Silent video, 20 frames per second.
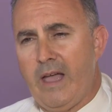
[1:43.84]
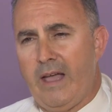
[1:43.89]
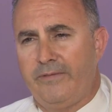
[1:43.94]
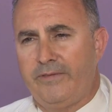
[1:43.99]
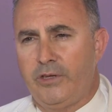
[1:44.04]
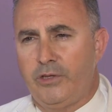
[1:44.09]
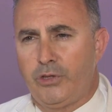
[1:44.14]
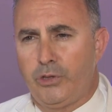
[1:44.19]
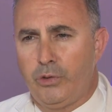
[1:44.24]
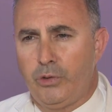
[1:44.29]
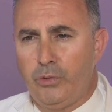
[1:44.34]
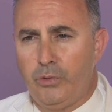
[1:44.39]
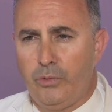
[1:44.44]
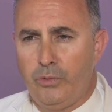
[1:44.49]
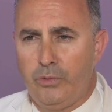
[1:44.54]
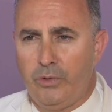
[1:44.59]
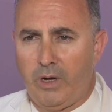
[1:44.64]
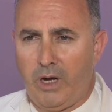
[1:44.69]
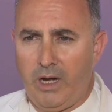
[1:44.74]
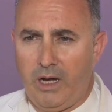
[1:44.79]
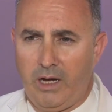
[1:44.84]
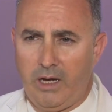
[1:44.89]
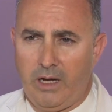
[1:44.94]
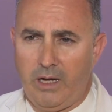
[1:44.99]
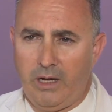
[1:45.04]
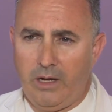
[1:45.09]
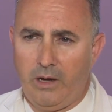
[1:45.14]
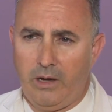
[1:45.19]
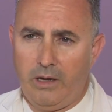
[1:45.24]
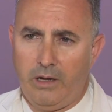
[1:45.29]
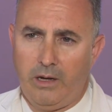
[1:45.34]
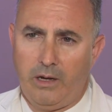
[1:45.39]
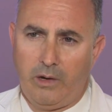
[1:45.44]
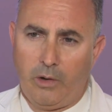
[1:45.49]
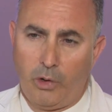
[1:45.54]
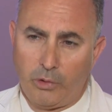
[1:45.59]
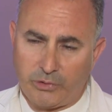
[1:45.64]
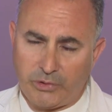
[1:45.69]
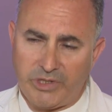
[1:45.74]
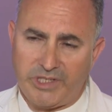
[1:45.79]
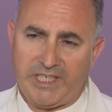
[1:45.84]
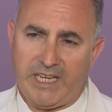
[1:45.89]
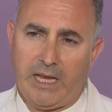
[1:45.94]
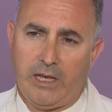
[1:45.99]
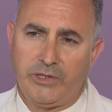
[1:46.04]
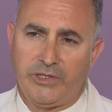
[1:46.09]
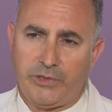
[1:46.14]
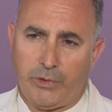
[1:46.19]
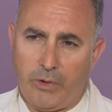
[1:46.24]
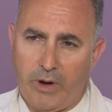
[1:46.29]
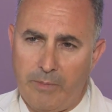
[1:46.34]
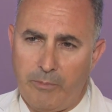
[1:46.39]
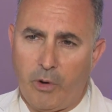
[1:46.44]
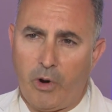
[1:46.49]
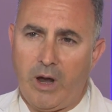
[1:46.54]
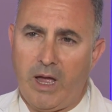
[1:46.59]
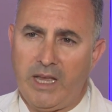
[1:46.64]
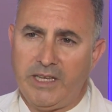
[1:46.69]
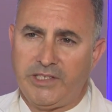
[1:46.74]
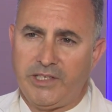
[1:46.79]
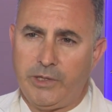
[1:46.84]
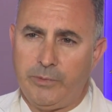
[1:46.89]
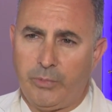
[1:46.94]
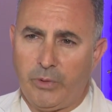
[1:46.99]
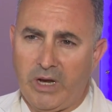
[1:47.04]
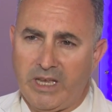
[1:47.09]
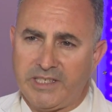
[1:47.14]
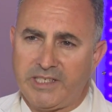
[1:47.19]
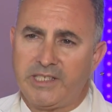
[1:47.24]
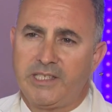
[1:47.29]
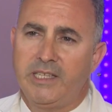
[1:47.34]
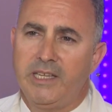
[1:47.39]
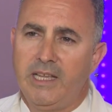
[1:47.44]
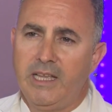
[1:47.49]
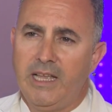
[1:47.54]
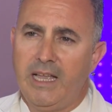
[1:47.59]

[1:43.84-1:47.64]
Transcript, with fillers: have to do uh, ultrasounds or MRIs of the breast